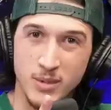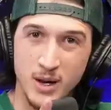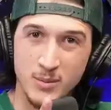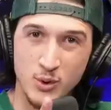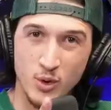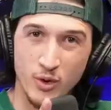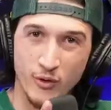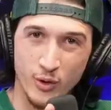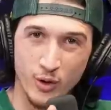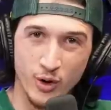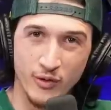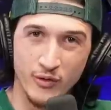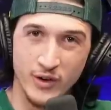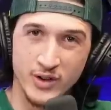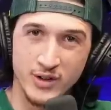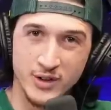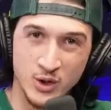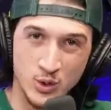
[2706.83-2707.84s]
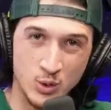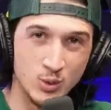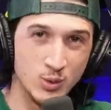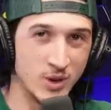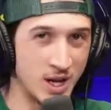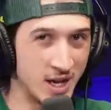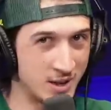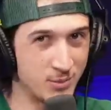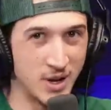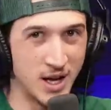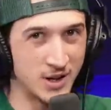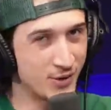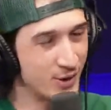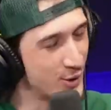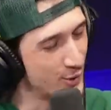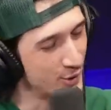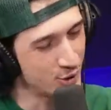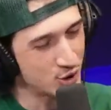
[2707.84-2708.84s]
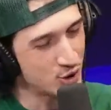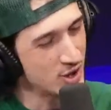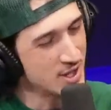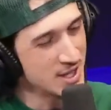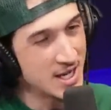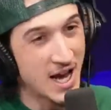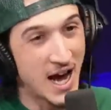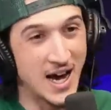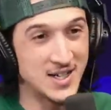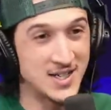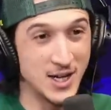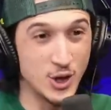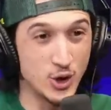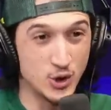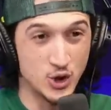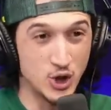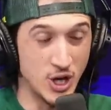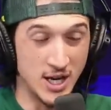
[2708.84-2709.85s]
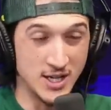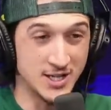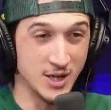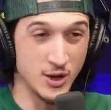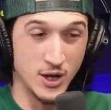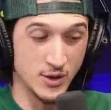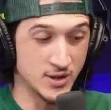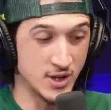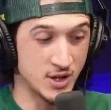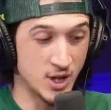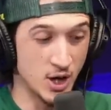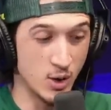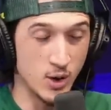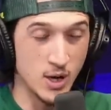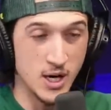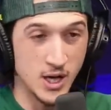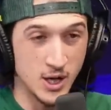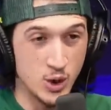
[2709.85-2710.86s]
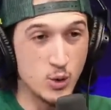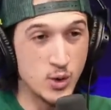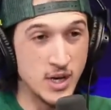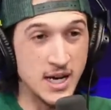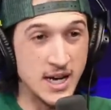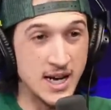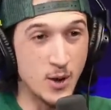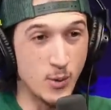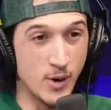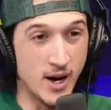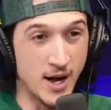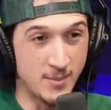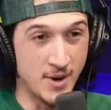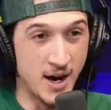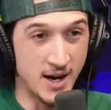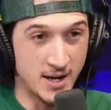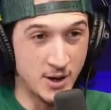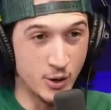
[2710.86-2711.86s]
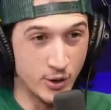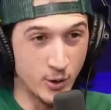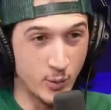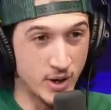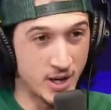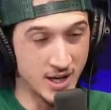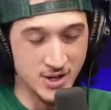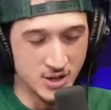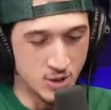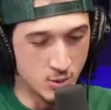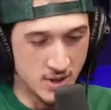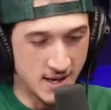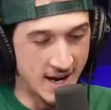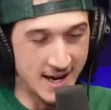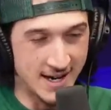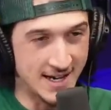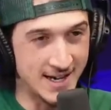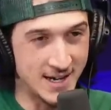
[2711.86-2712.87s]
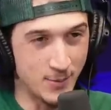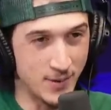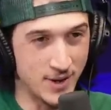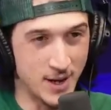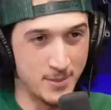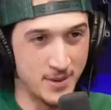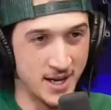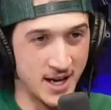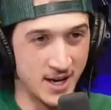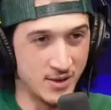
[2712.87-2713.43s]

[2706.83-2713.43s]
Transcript: my beautiful girlfriend. You like black licorice. I, I tell her. She, I tell her. I was like, "Yo, you can eat it when I'm not here on the weekends. You can't eat it while I'm in the